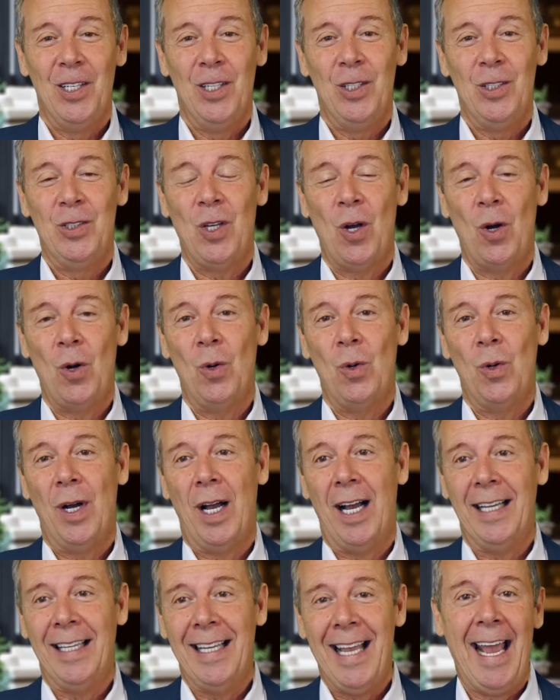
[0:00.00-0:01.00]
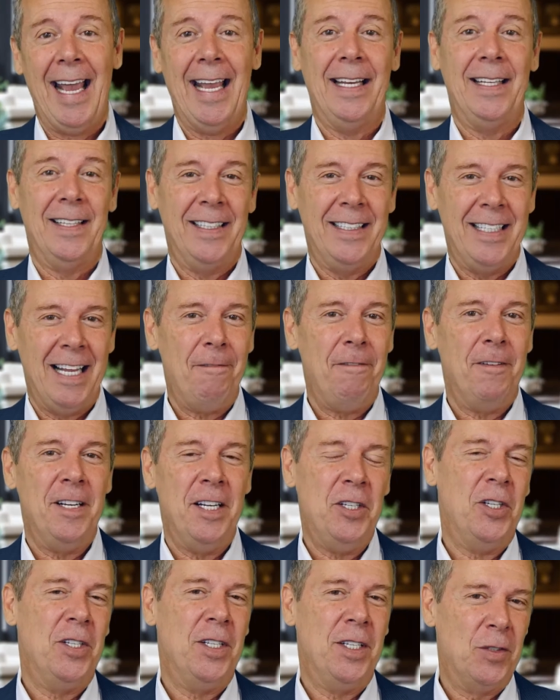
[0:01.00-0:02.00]
So again, the
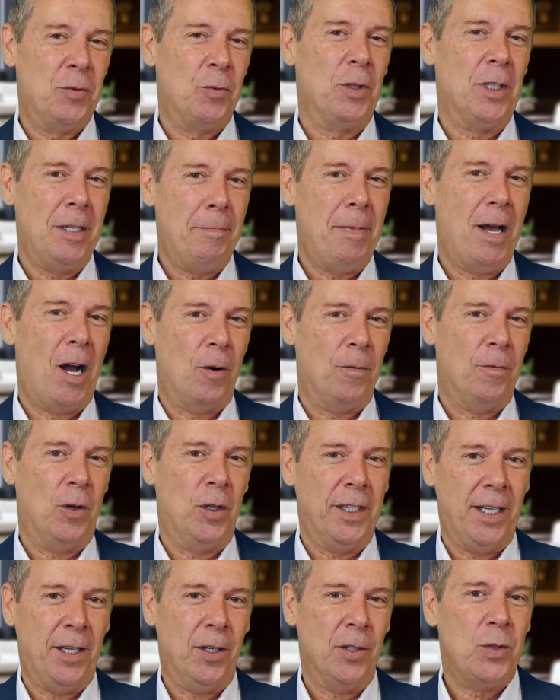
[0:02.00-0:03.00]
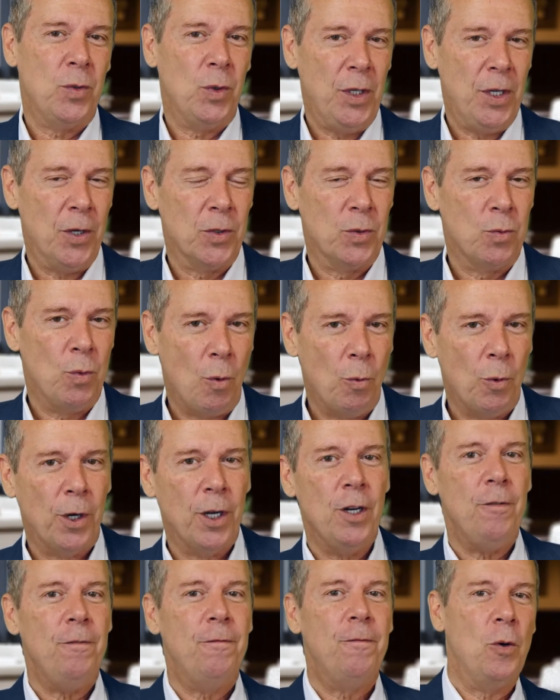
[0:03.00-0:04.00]
definition is really powerful. Here's, here's what we're
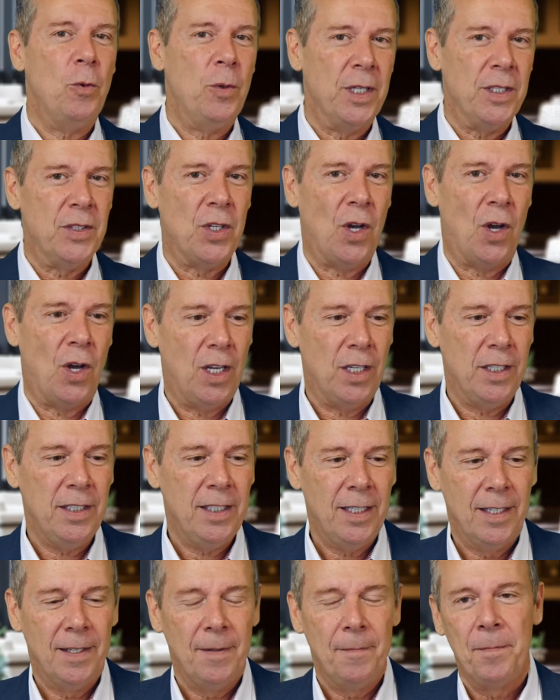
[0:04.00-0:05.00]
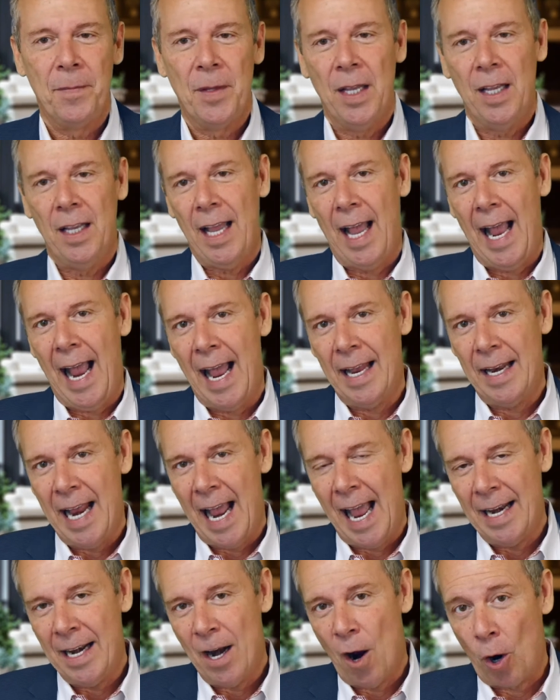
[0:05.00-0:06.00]
going to focus on. And,
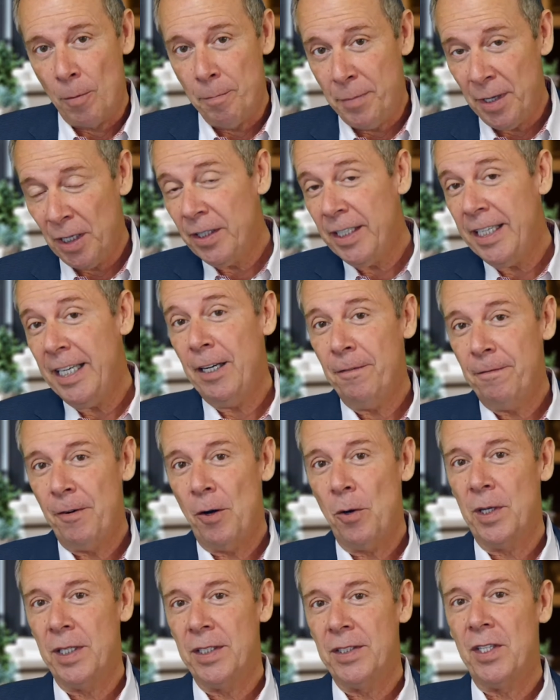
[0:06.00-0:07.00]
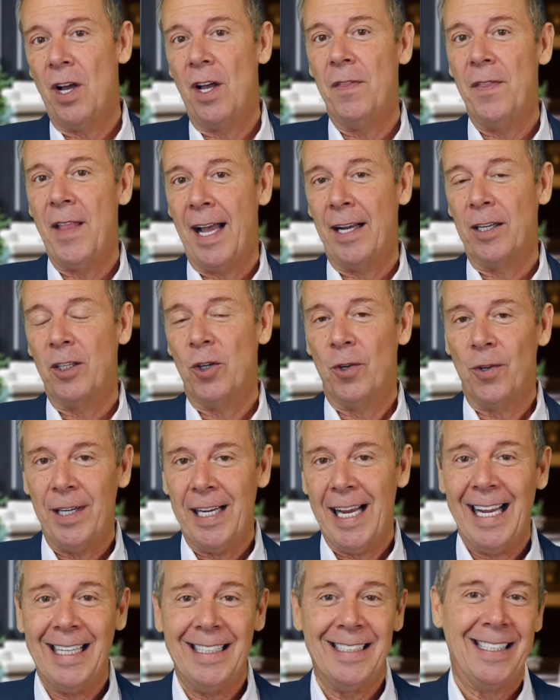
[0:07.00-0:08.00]
and our ability to focus on that
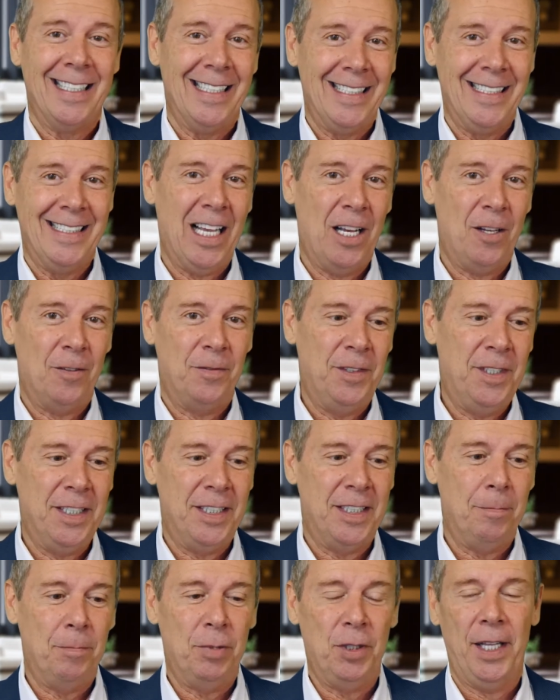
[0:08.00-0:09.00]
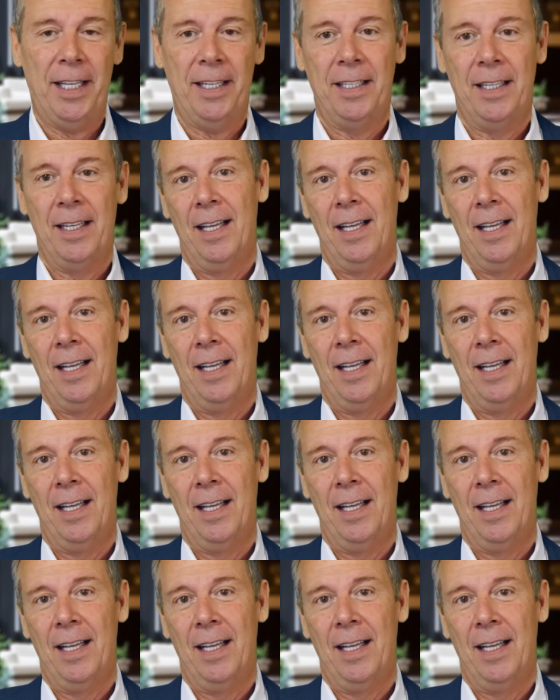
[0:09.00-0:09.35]
creates self-discipline.